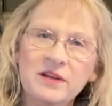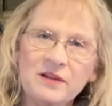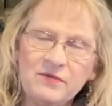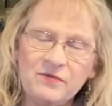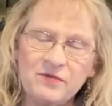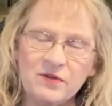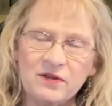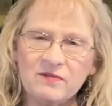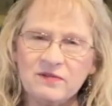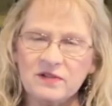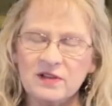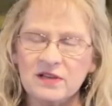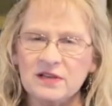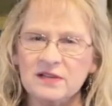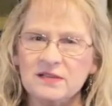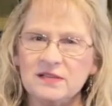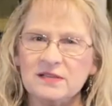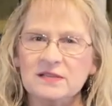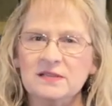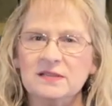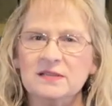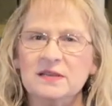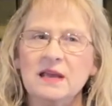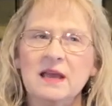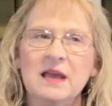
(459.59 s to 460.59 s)
very
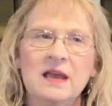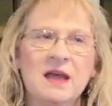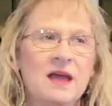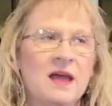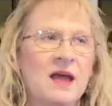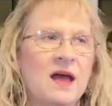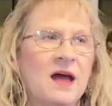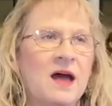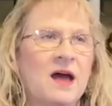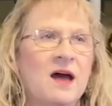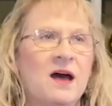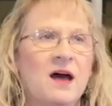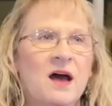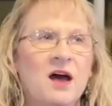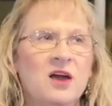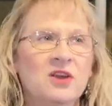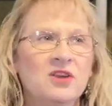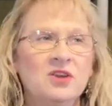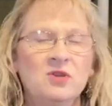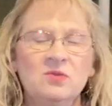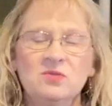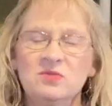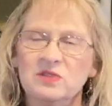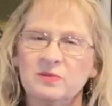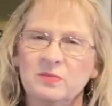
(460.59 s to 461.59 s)
frivolous Uh,
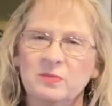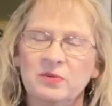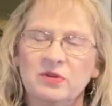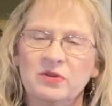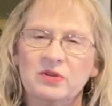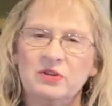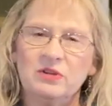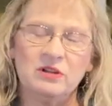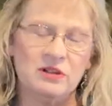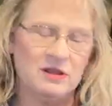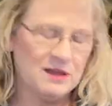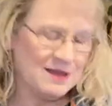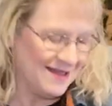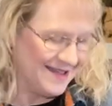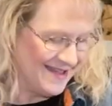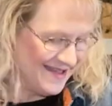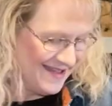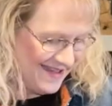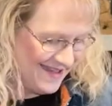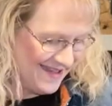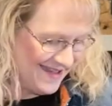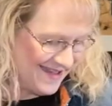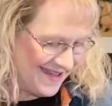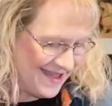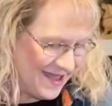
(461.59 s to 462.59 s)
unusable
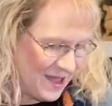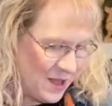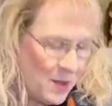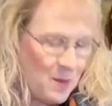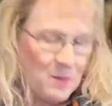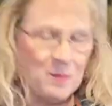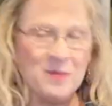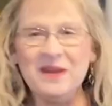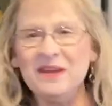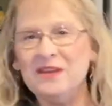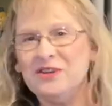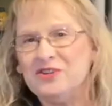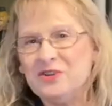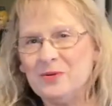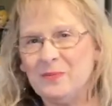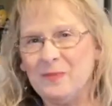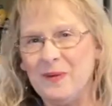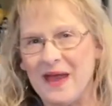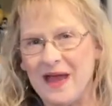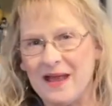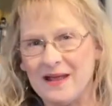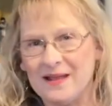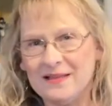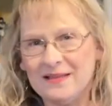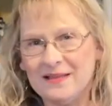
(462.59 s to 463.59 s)
miniature
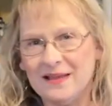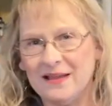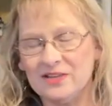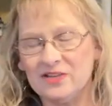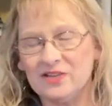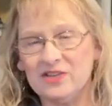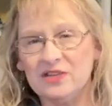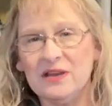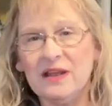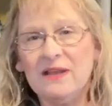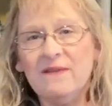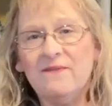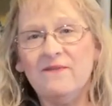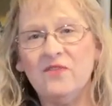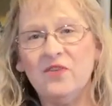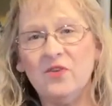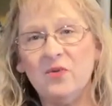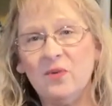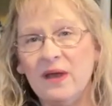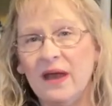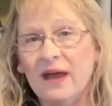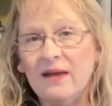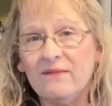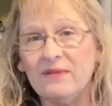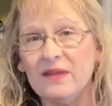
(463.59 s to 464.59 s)
bag collection. If
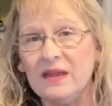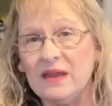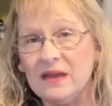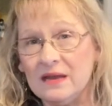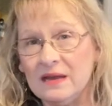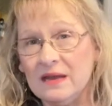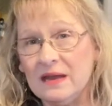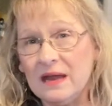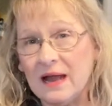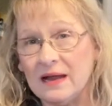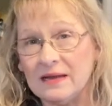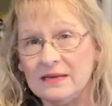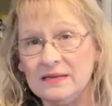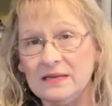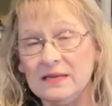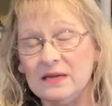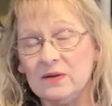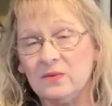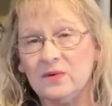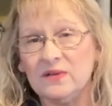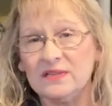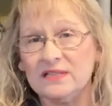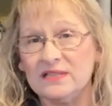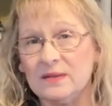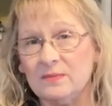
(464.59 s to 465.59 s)
you have any
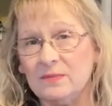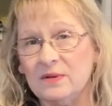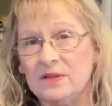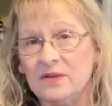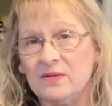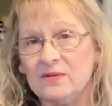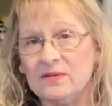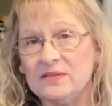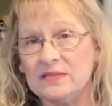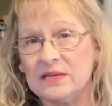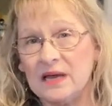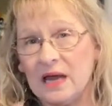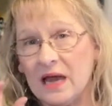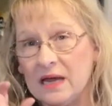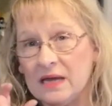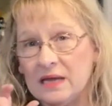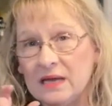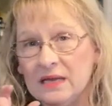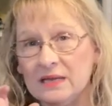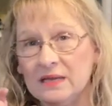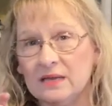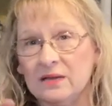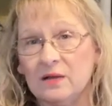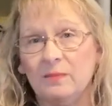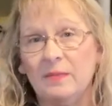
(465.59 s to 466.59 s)
idea what some of those
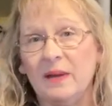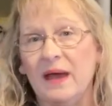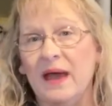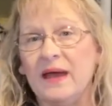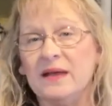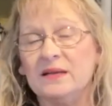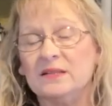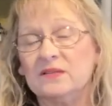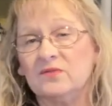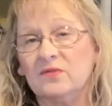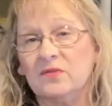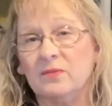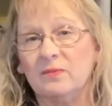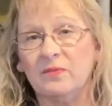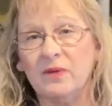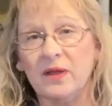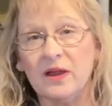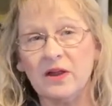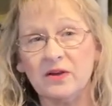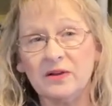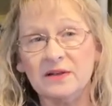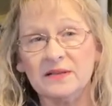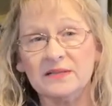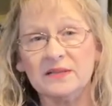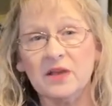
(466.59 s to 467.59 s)
tiny little bags from
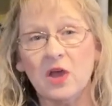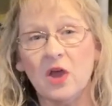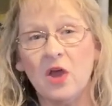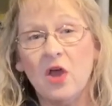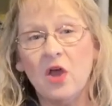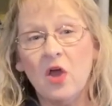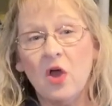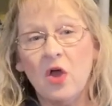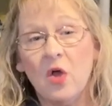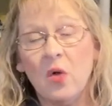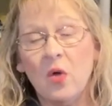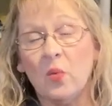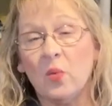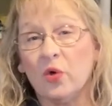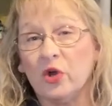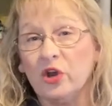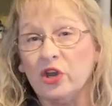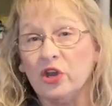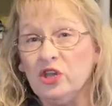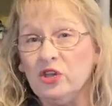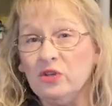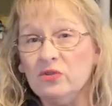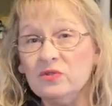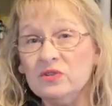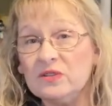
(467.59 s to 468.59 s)
Paris
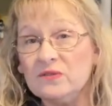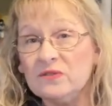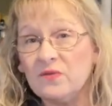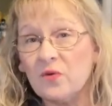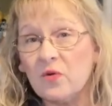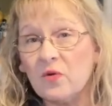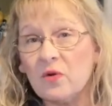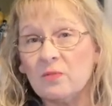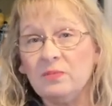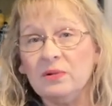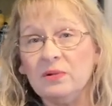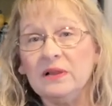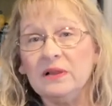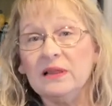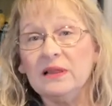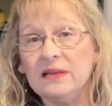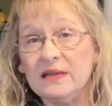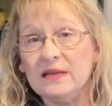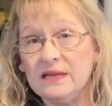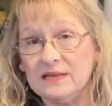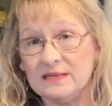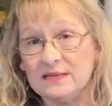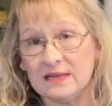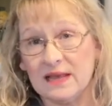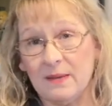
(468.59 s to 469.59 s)
were used for,
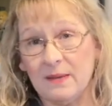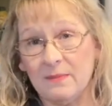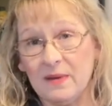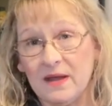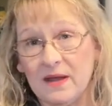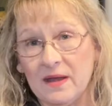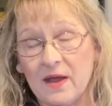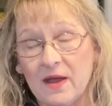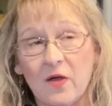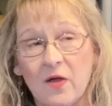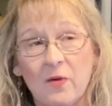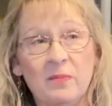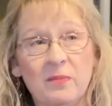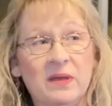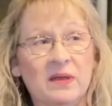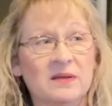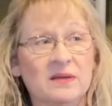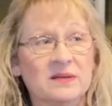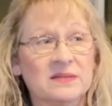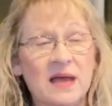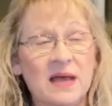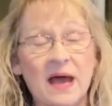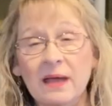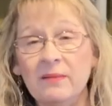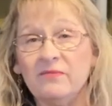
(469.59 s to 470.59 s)
please let me know
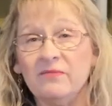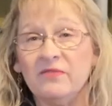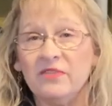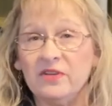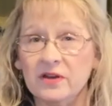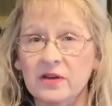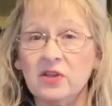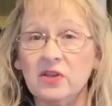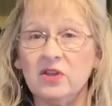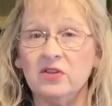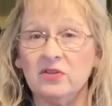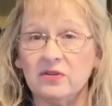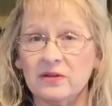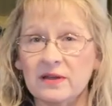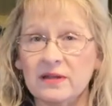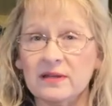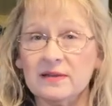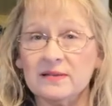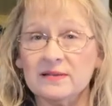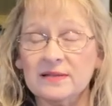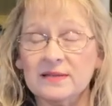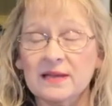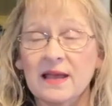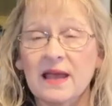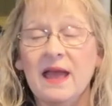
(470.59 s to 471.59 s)
because I'm very
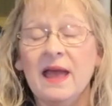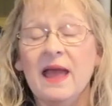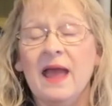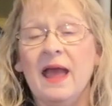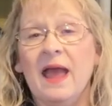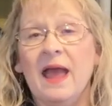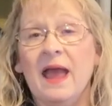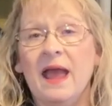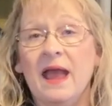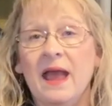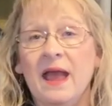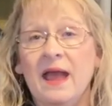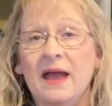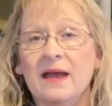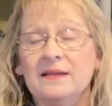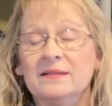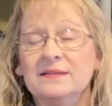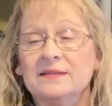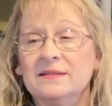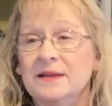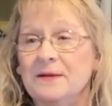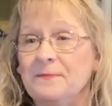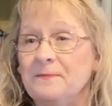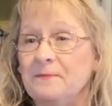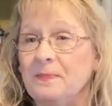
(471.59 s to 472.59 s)
curious.
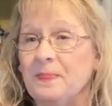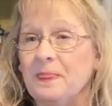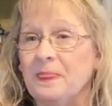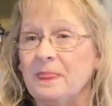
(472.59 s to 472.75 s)
And